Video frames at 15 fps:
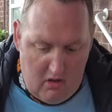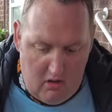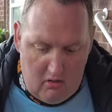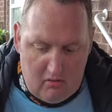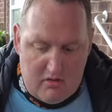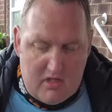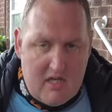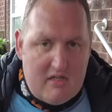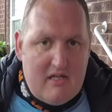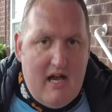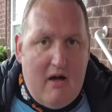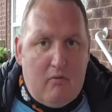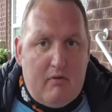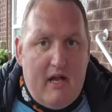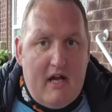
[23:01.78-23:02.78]
all set
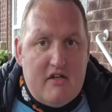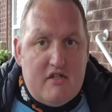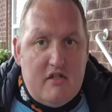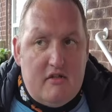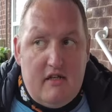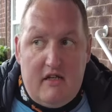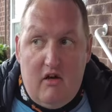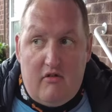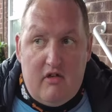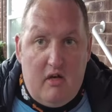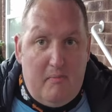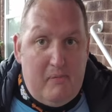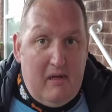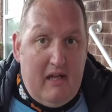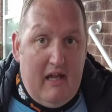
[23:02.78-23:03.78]
out nice and neat on
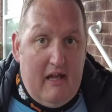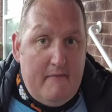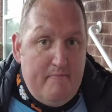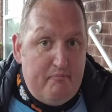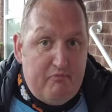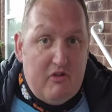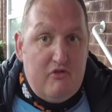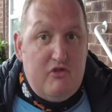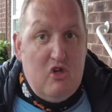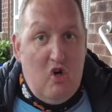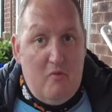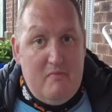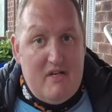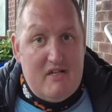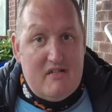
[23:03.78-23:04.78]
your plate.
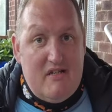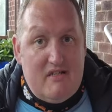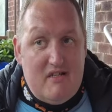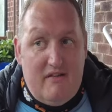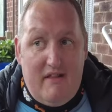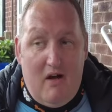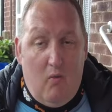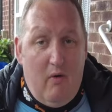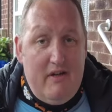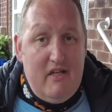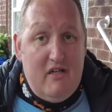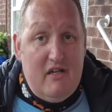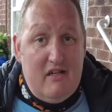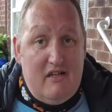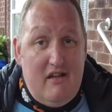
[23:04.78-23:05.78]
Don't mix this and that. When
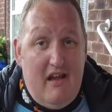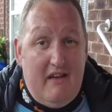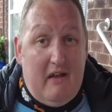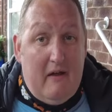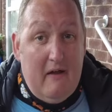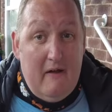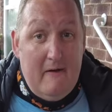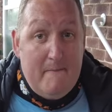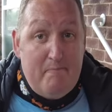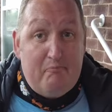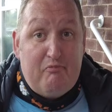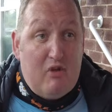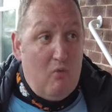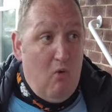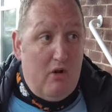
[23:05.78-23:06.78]
you were a kid,
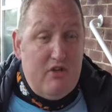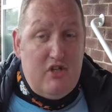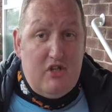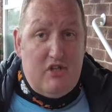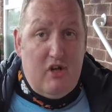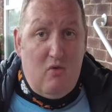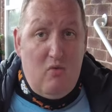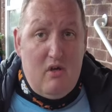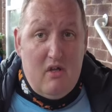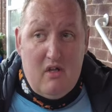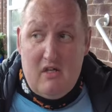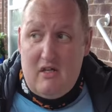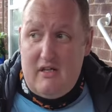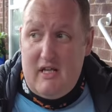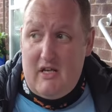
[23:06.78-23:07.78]
what did you do?
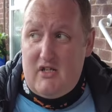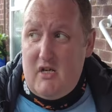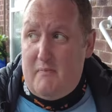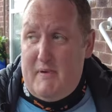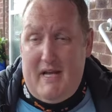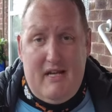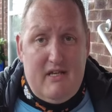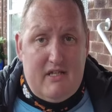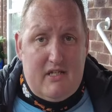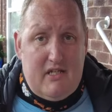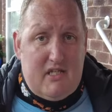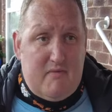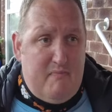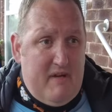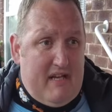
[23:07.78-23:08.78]
You had your beans
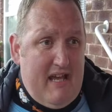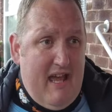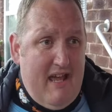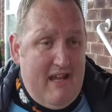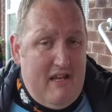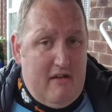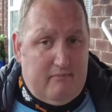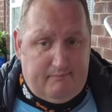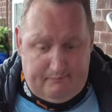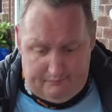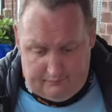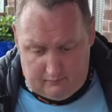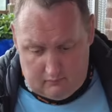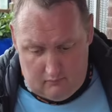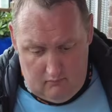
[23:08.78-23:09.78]
and spaghetti and
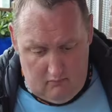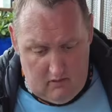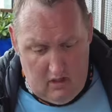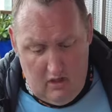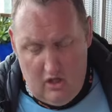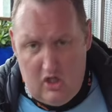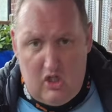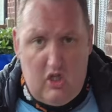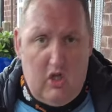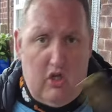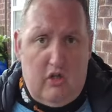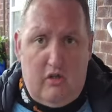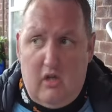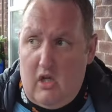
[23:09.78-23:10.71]
your